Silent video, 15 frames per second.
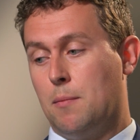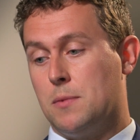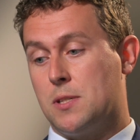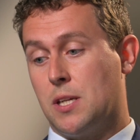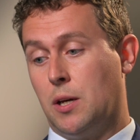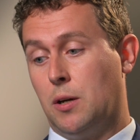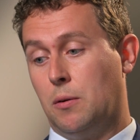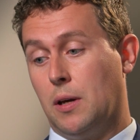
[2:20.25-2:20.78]

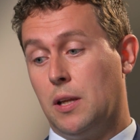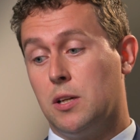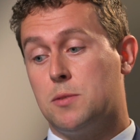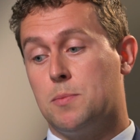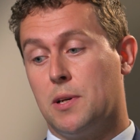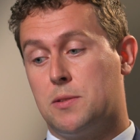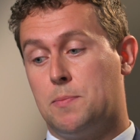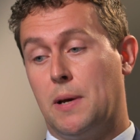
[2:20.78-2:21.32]
So in
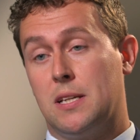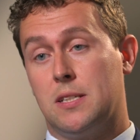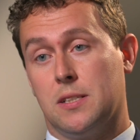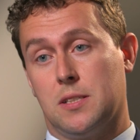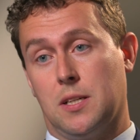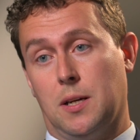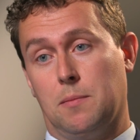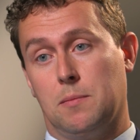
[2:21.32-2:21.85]
those most
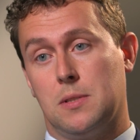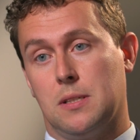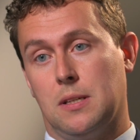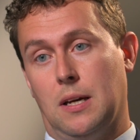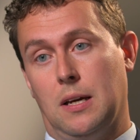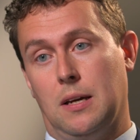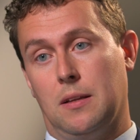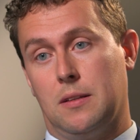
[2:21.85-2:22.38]
basic terms,
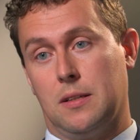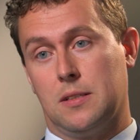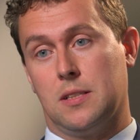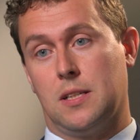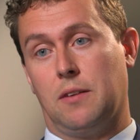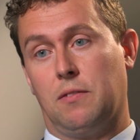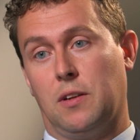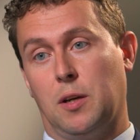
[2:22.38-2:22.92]
things are
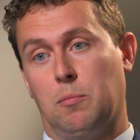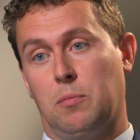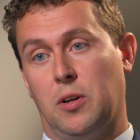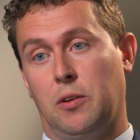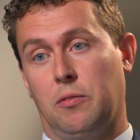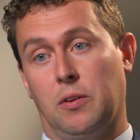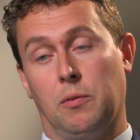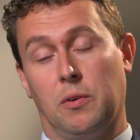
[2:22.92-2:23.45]
definitely
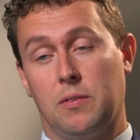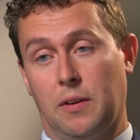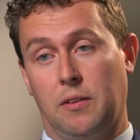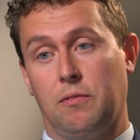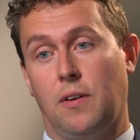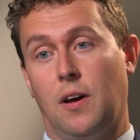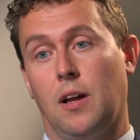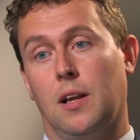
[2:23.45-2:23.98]
improving. We've
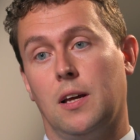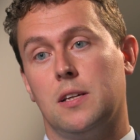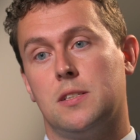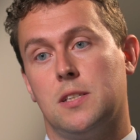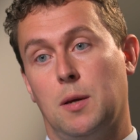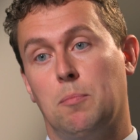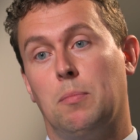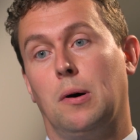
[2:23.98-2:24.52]
seen far
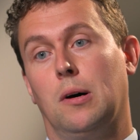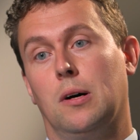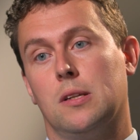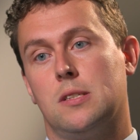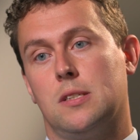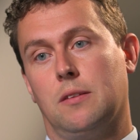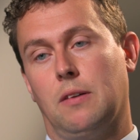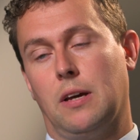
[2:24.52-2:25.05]
less
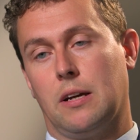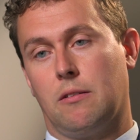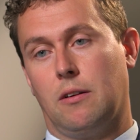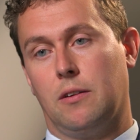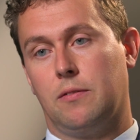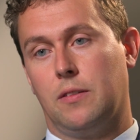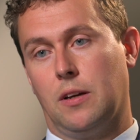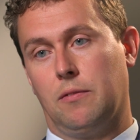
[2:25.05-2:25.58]
imports of
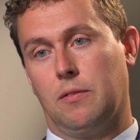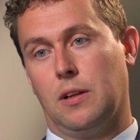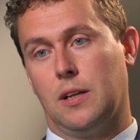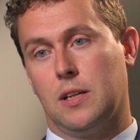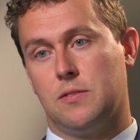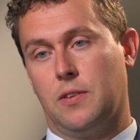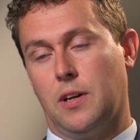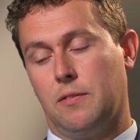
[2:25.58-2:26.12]
aircraft over the
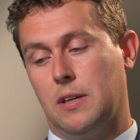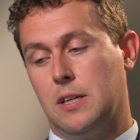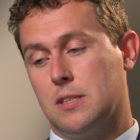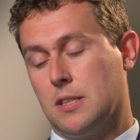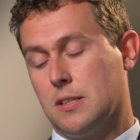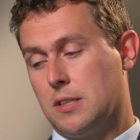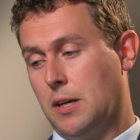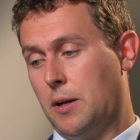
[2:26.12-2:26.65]
last 5
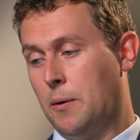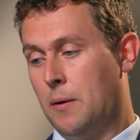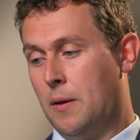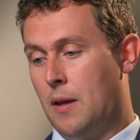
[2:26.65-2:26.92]
years or so.